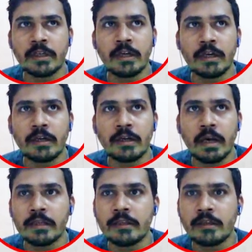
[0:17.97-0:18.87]
And
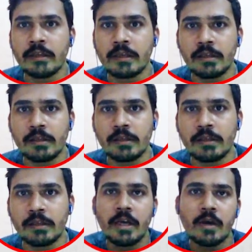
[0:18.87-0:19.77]
I think
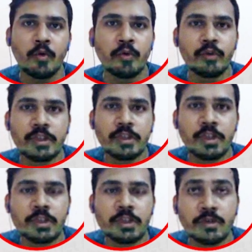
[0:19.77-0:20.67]
like
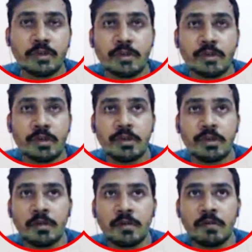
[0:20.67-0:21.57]
OSI is one of
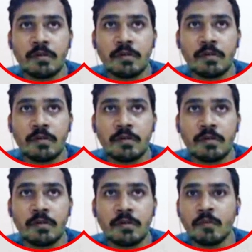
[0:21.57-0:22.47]
the
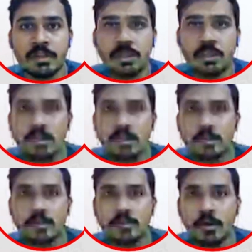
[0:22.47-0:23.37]
most
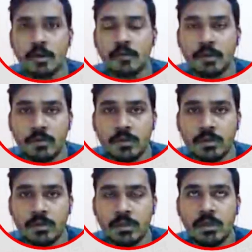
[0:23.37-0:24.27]
basic concepts
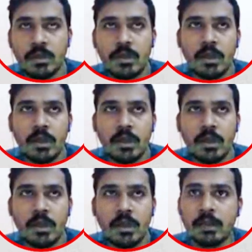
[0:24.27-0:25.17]
of networking,
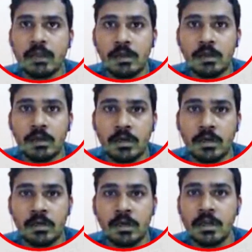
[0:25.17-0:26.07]
and
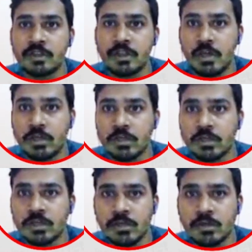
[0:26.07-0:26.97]
helping
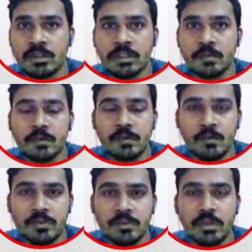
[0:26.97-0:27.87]
understanding the
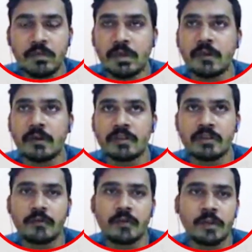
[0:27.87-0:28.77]
concepts of
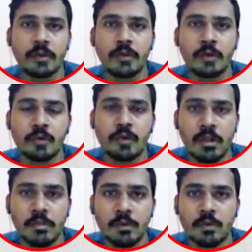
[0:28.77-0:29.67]
OSI is definitely going
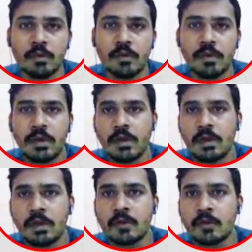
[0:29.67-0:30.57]
to help you
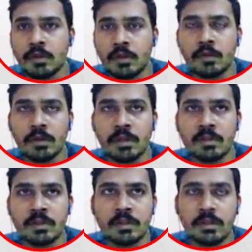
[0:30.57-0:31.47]
in your networking
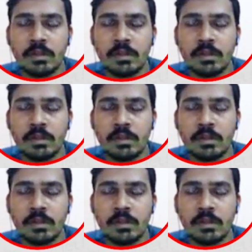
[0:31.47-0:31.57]
journey.